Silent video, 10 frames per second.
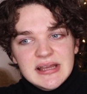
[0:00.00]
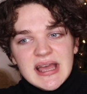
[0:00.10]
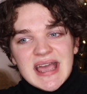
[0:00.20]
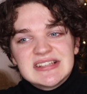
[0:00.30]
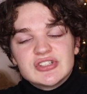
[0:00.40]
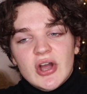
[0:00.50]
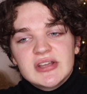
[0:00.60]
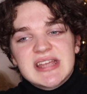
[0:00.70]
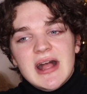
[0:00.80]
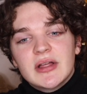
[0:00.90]
is now
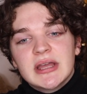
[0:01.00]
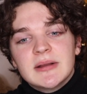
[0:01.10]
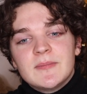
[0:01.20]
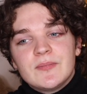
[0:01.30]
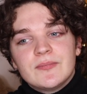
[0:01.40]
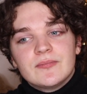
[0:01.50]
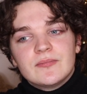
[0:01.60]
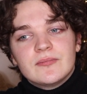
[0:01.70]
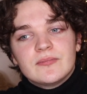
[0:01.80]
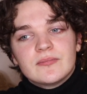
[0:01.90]
telling
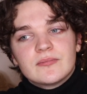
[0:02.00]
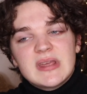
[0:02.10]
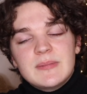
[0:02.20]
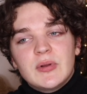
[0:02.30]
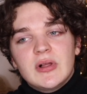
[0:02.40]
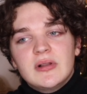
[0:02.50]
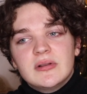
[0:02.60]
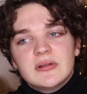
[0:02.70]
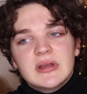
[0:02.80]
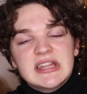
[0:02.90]

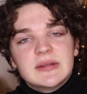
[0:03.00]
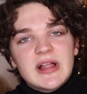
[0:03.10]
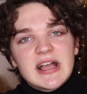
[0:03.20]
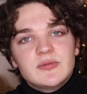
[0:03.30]
people in the black